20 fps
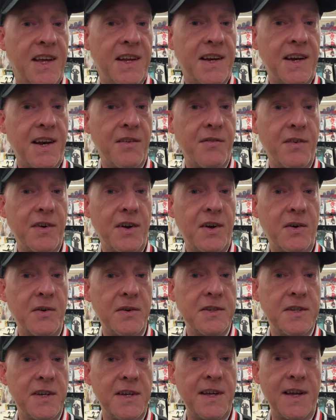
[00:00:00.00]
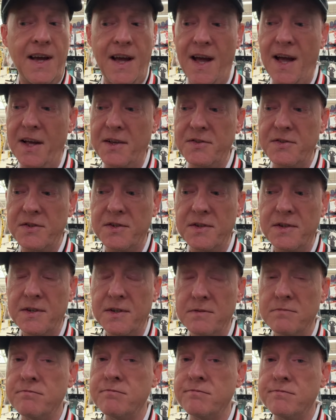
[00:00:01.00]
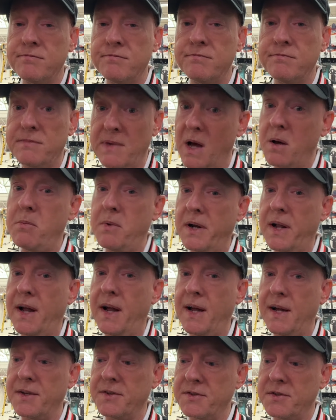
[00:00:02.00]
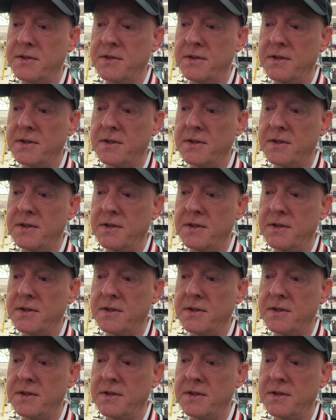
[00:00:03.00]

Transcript: Never know until you ask. I'm gonna ask.